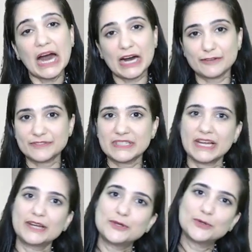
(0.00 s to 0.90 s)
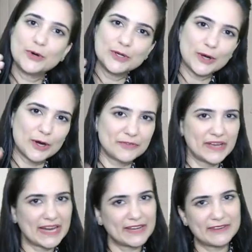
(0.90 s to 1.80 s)
after that you go your way
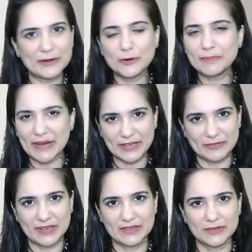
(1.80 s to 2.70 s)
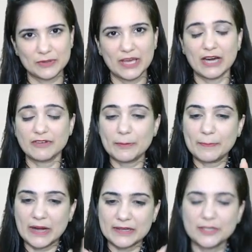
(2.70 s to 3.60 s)
i will go my way okay our
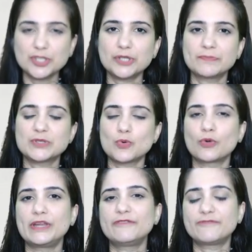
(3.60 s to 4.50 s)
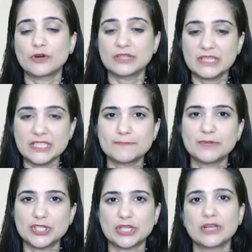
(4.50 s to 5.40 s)
partnership is only for this
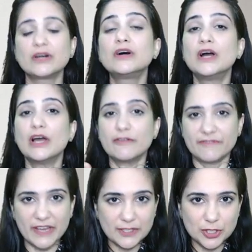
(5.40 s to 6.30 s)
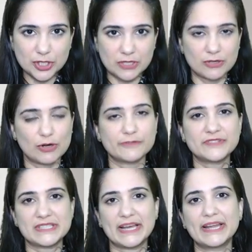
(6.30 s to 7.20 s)
particular venture of
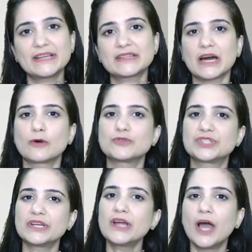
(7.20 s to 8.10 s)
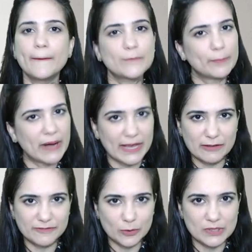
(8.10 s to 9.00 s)
selling 1000 mobile
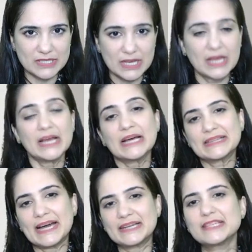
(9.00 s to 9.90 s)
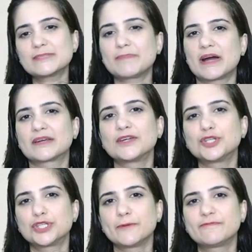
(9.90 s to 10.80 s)
phones that is
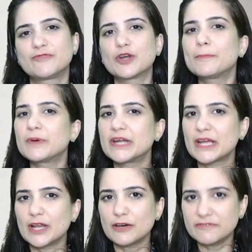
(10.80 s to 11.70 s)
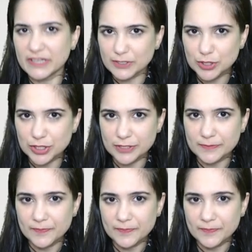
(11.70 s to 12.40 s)
partnership for a particular venture